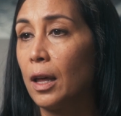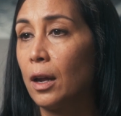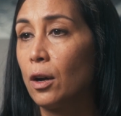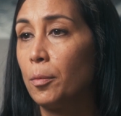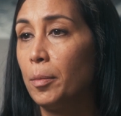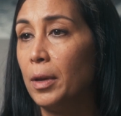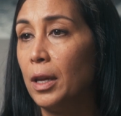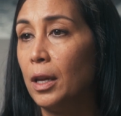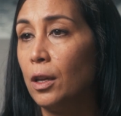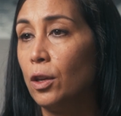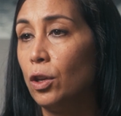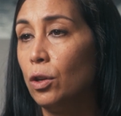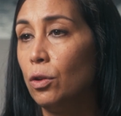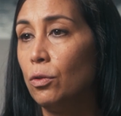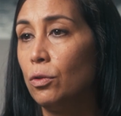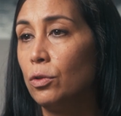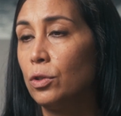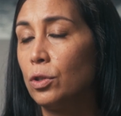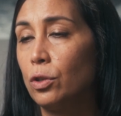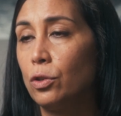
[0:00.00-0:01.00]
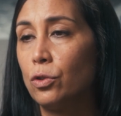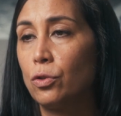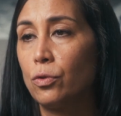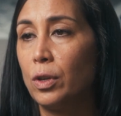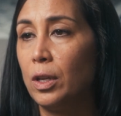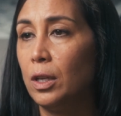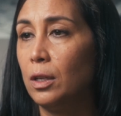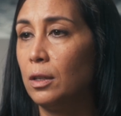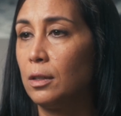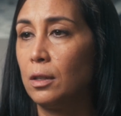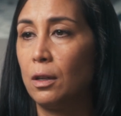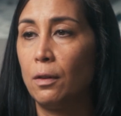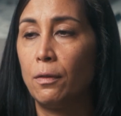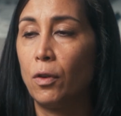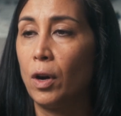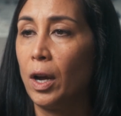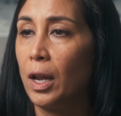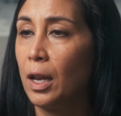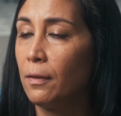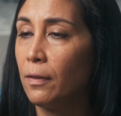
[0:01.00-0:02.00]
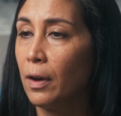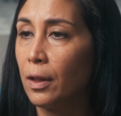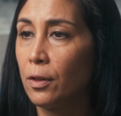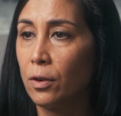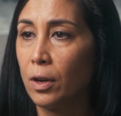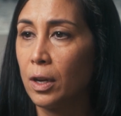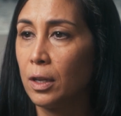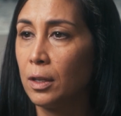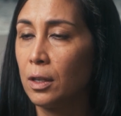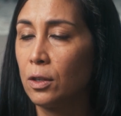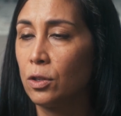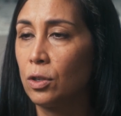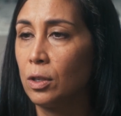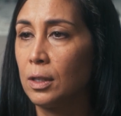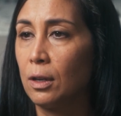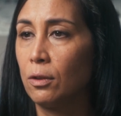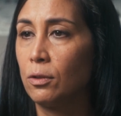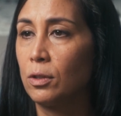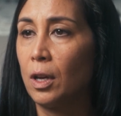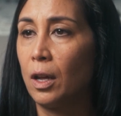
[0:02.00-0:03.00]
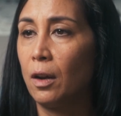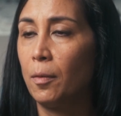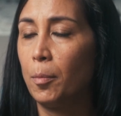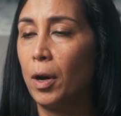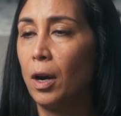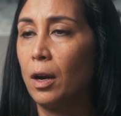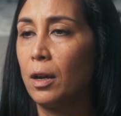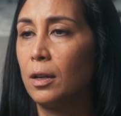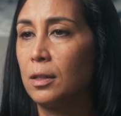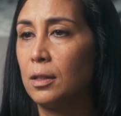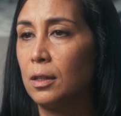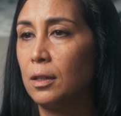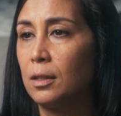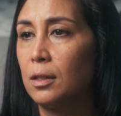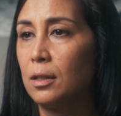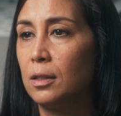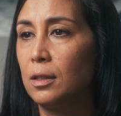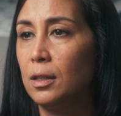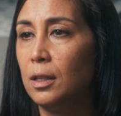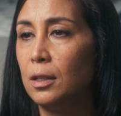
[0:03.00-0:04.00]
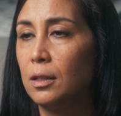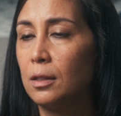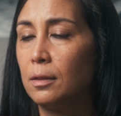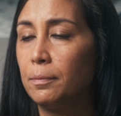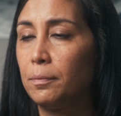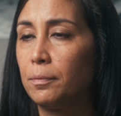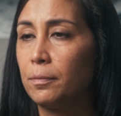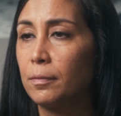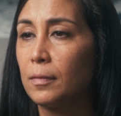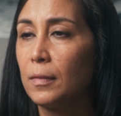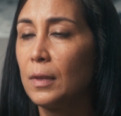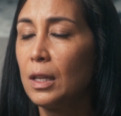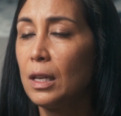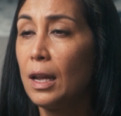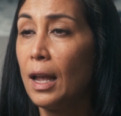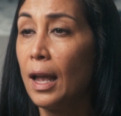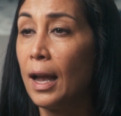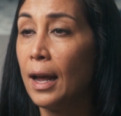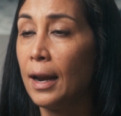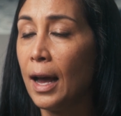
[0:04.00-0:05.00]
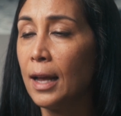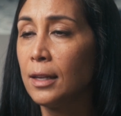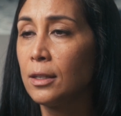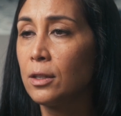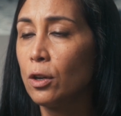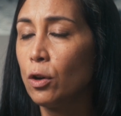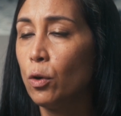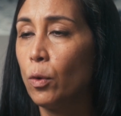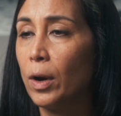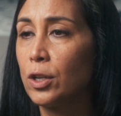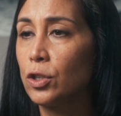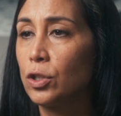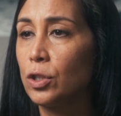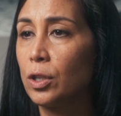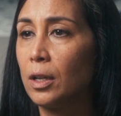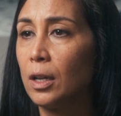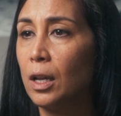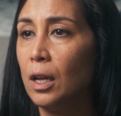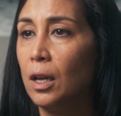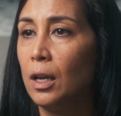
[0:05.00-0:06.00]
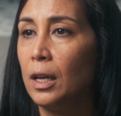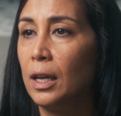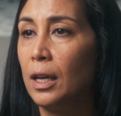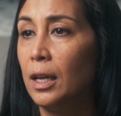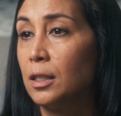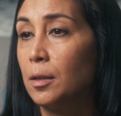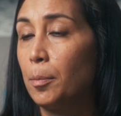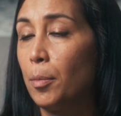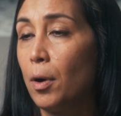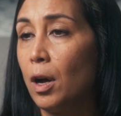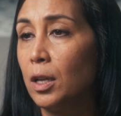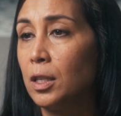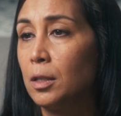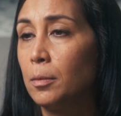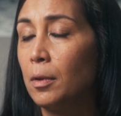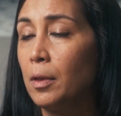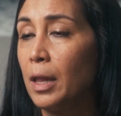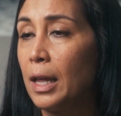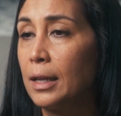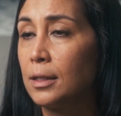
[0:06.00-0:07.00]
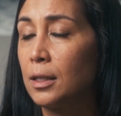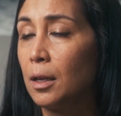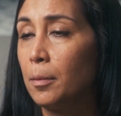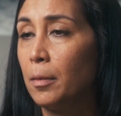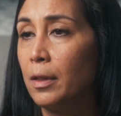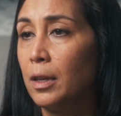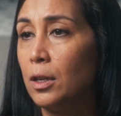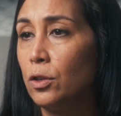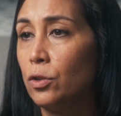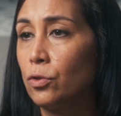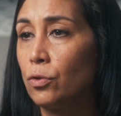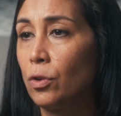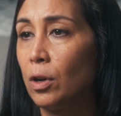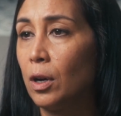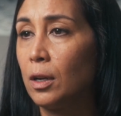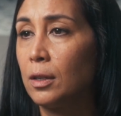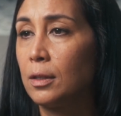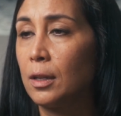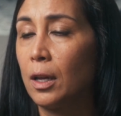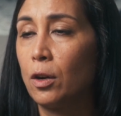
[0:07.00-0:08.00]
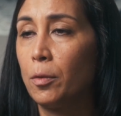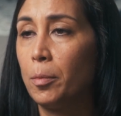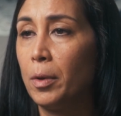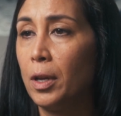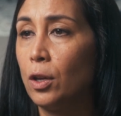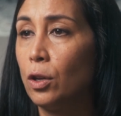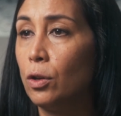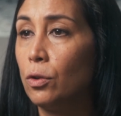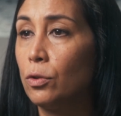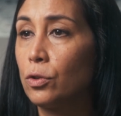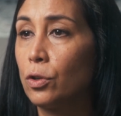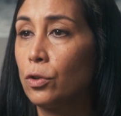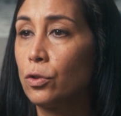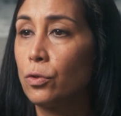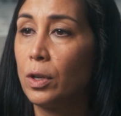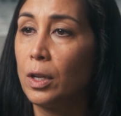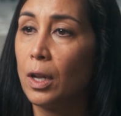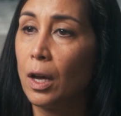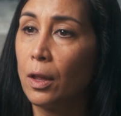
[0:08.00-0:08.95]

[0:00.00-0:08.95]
that are being used to treat a variety of other conditions outside of Parkinson's disease, and ask the question is it possible that some of these drugs that are being used to treat